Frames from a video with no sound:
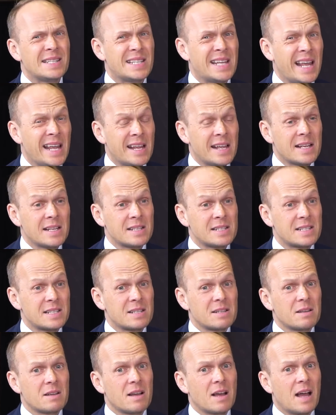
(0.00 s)
take
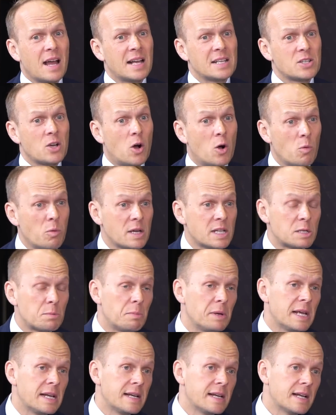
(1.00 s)
has always
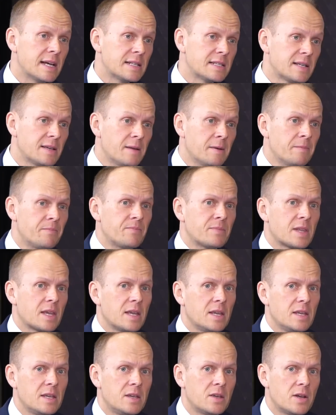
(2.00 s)
been that,
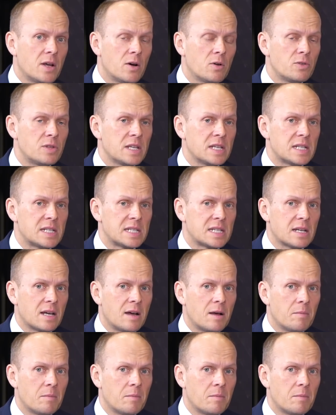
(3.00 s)
you know, this